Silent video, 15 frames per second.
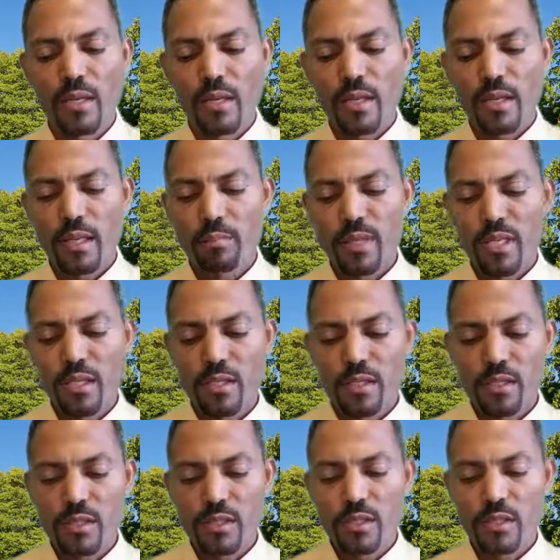Let me
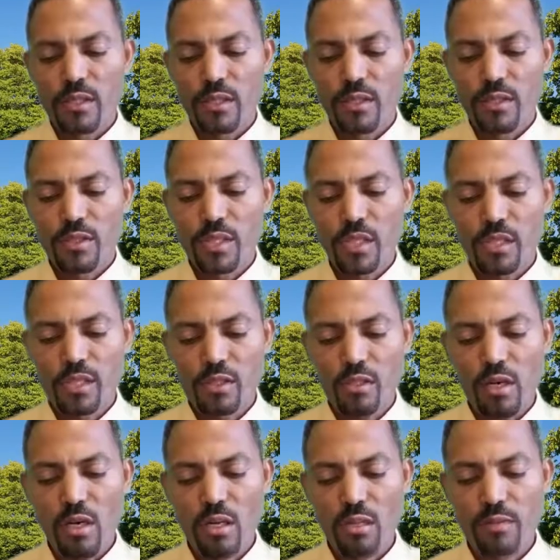sing this
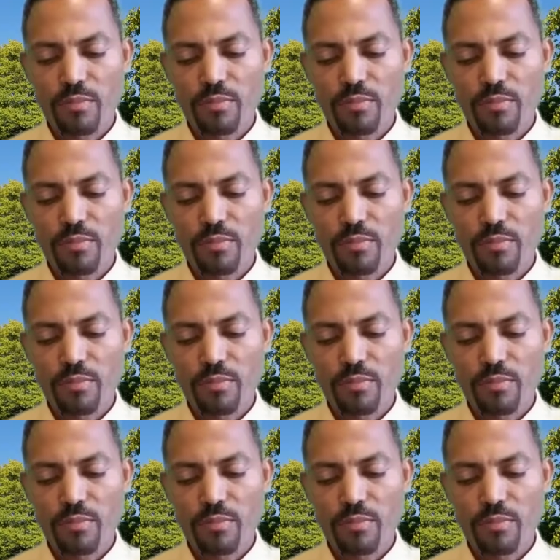song.